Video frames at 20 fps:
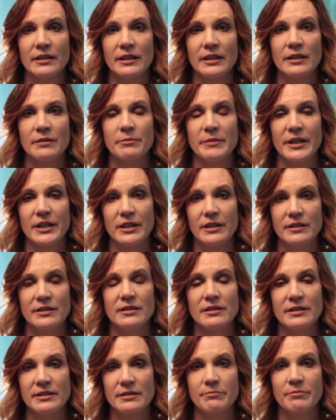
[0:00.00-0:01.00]
in my
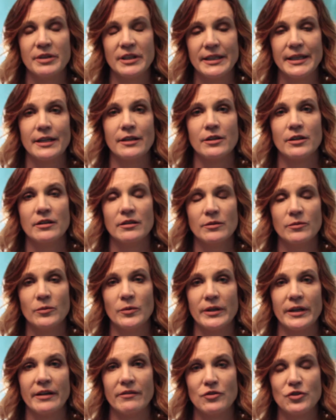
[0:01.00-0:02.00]
planner
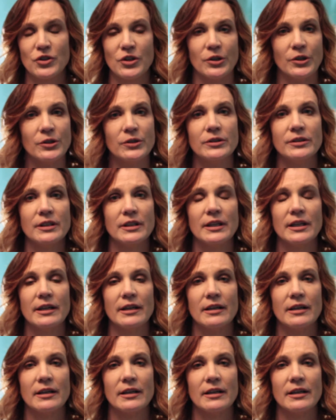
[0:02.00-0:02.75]
what I journaled,